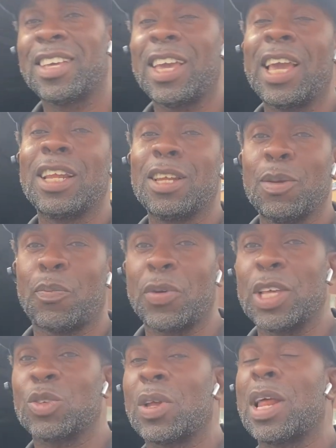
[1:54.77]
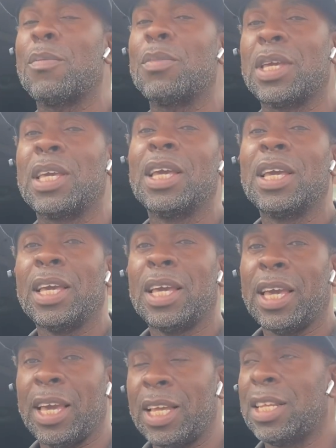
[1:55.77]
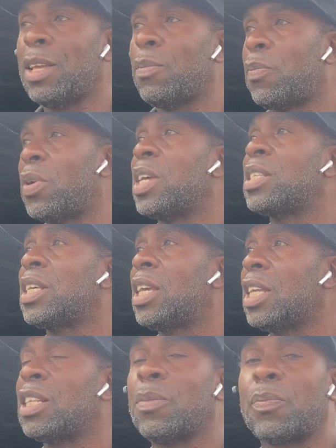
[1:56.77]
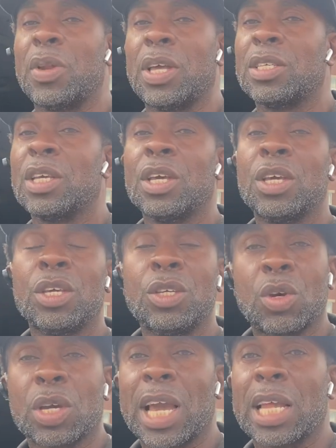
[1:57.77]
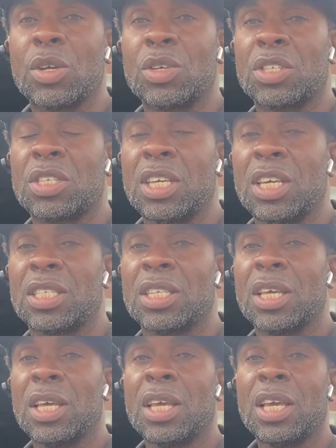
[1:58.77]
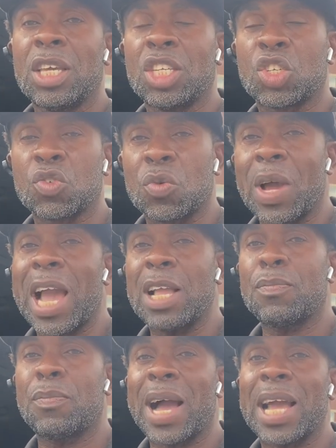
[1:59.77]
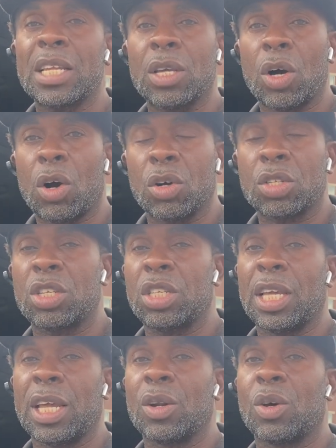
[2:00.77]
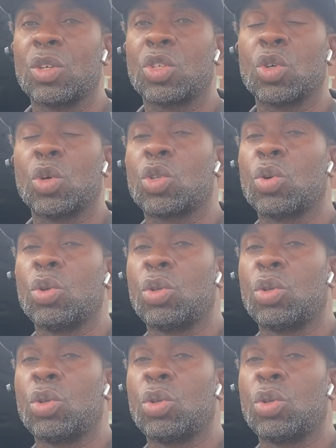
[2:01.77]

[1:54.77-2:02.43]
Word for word: hidden place, what I mean, hidden place, hidden place you cannot see it. It's right by the alternator. So to